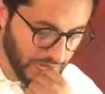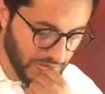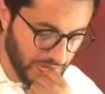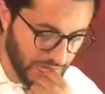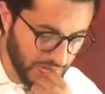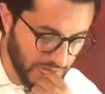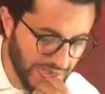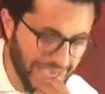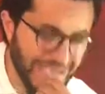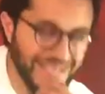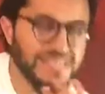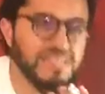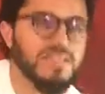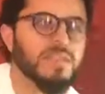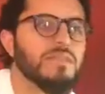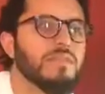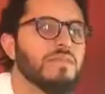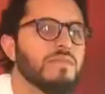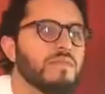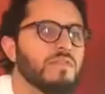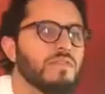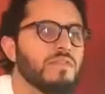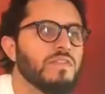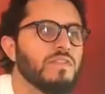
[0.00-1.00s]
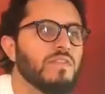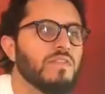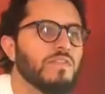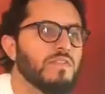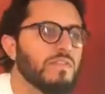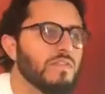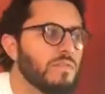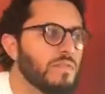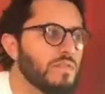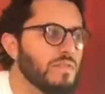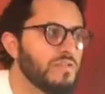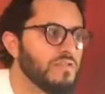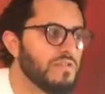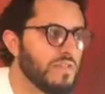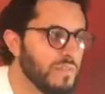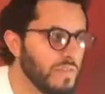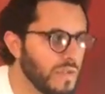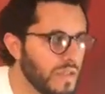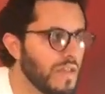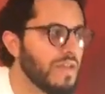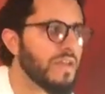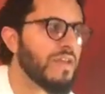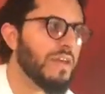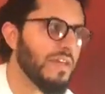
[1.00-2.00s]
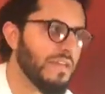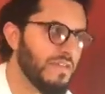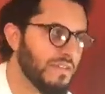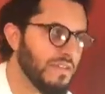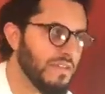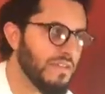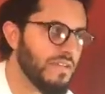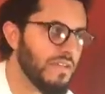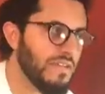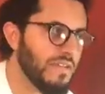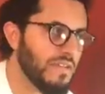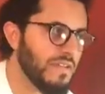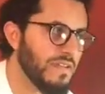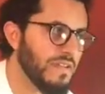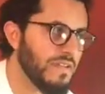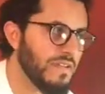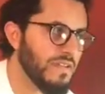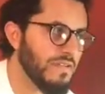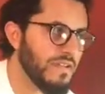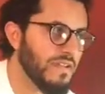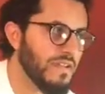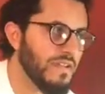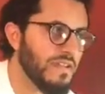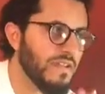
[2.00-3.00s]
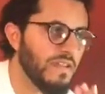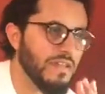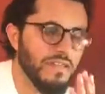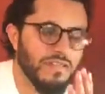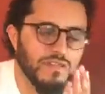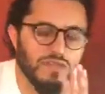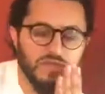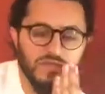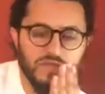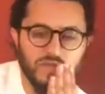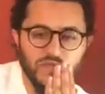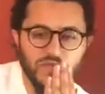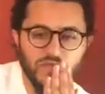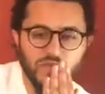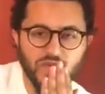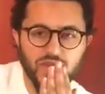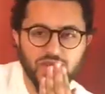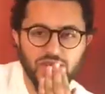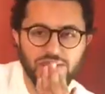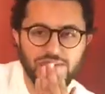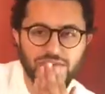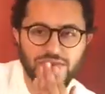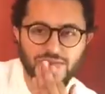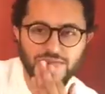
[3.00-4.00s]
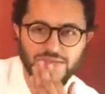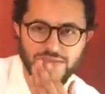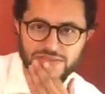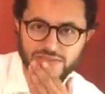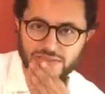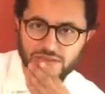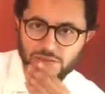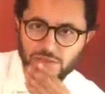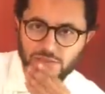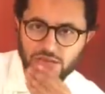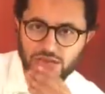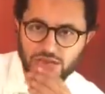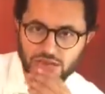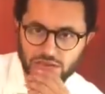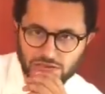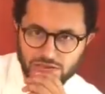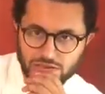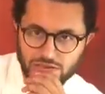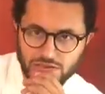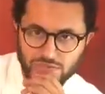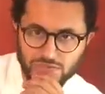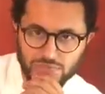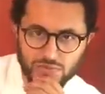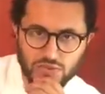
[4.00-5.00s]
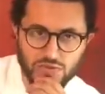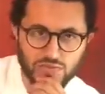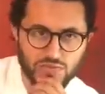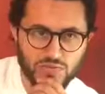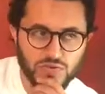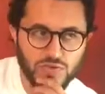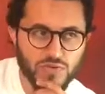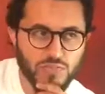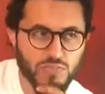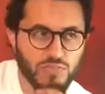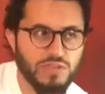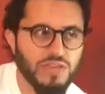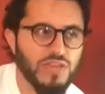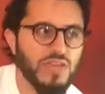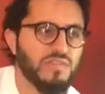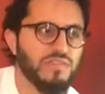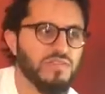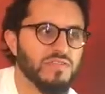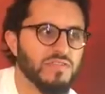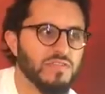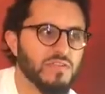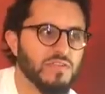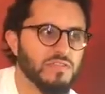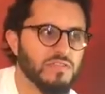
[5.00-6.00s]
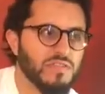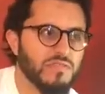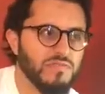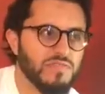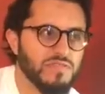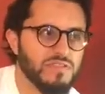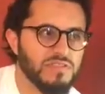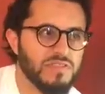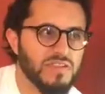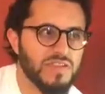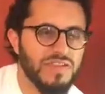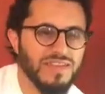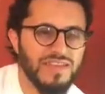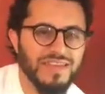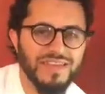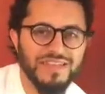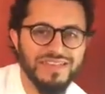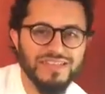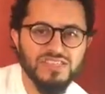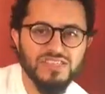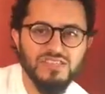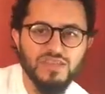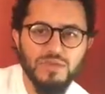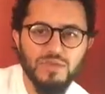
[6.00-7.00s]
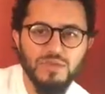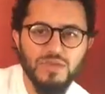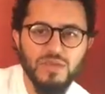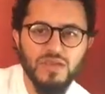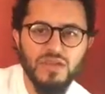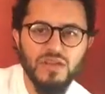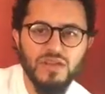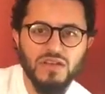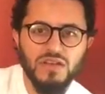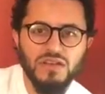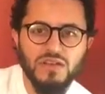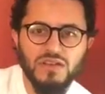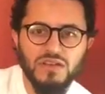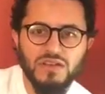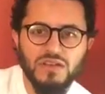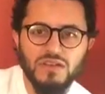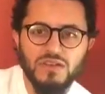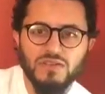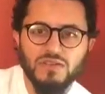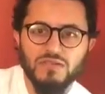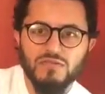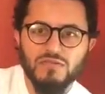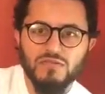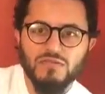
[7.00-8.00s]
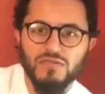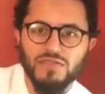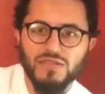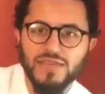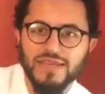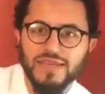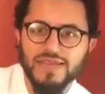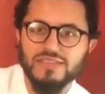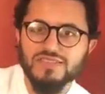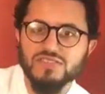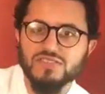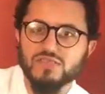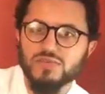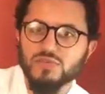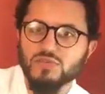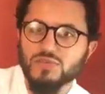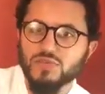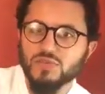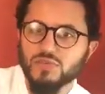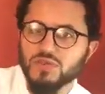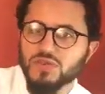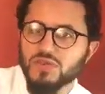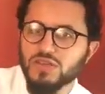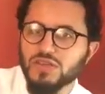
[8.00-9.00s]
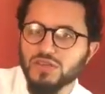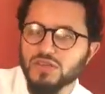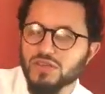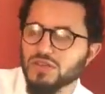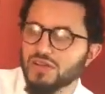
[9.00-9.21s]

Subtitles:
hasan? What's the difference between jamil and hasan? Right? They have the same meaning of beautiful, but they have a subtle difference. Jamil relates to beauty